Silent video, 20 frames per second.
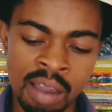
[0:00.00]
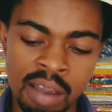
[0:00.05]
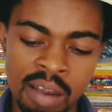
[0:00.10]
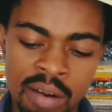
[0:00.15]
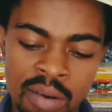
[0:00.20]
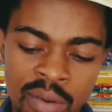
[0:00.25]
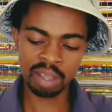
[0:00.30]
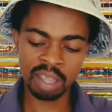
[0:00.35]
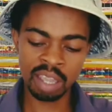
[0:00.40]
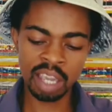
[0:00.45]

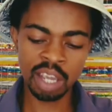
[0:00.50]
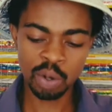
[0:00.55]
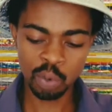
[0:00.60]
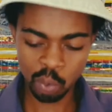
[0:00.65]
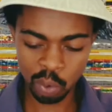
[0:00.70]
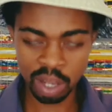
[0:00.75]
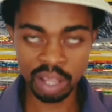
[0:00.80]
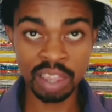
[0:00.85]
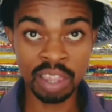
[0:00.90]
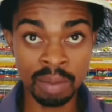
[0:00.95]
looking at
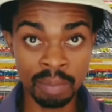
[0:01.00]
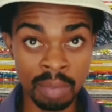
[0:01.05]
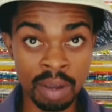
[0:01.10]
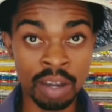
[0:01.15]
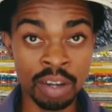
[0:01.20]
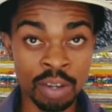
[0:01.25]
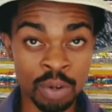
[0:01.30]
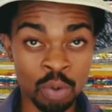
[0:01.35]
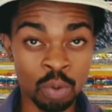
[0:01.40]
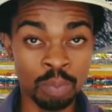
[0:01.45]
when the
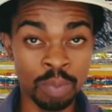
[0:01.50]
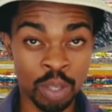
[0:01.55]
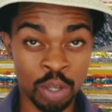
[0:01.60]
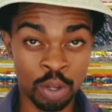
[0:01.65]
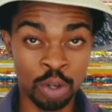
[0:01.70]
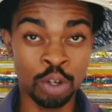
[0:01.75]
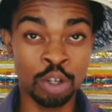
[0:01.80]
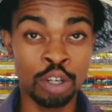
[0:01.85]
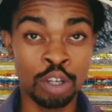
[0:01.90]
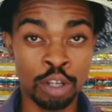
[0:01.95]
market will be
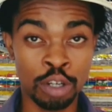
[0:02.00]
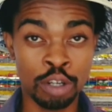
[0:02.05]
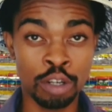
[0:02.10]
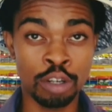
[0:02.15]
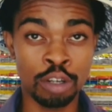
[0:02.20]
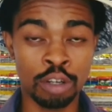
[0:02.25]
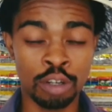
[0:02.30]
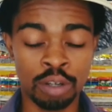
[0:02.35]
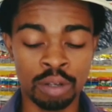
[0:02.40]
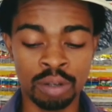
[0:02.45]
good,
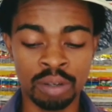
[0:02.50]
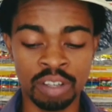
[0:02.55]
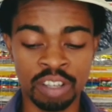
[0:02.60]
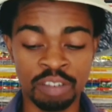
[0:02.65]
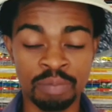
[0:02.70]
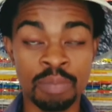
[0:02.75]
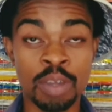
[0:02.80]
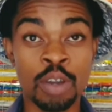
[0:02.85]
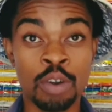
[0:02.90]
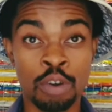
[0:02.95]

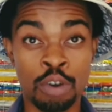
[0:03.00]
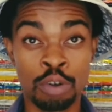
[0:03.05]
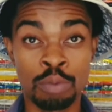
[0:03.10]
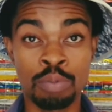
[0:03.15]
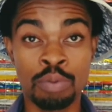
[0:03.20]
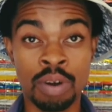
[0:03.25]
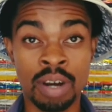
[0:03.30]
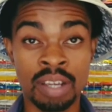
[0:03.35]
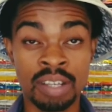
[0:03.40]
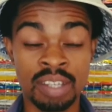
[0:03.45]
give me a good
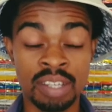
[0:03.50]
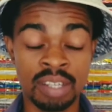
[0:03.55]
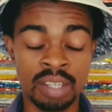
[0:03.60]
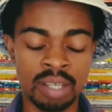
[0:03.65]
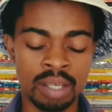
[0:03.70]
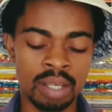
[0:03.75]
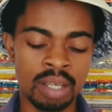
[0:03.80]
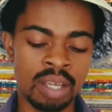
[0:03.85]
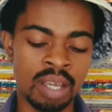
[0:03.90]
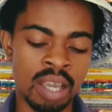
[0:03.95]
price.
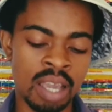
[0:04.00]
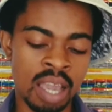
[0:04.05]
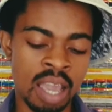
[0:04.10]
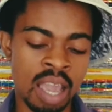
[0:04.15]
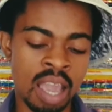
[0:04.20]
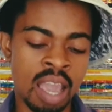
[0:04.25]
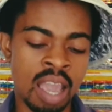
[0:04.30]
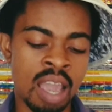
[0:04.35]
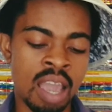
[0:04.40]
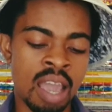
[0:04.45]

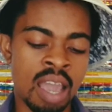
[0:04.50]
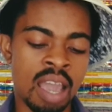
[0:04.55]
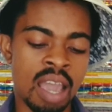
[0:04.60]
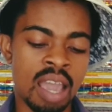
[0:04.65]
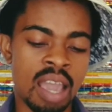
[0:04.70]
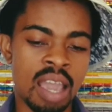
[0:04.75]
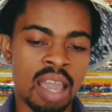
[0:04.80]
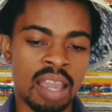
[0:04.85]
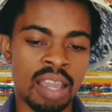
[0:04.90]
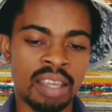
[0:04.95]

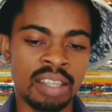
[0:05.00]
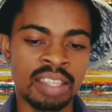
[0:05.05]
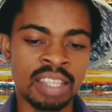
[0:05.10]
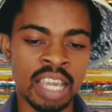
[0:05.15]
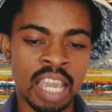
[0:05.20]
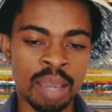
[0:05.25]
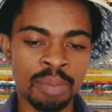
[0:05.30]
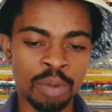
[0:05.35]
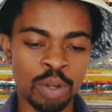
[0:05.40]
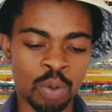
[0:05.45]
I
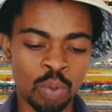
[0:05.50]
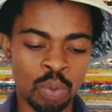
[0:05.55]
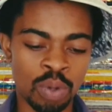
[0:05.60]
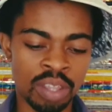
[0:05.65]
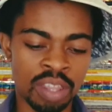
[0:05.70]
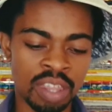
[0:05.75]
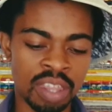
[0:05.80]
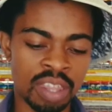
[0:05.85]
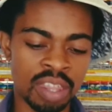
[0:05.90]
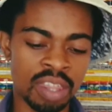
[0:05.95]
time it
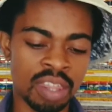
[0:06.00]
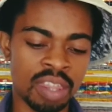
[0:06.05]
with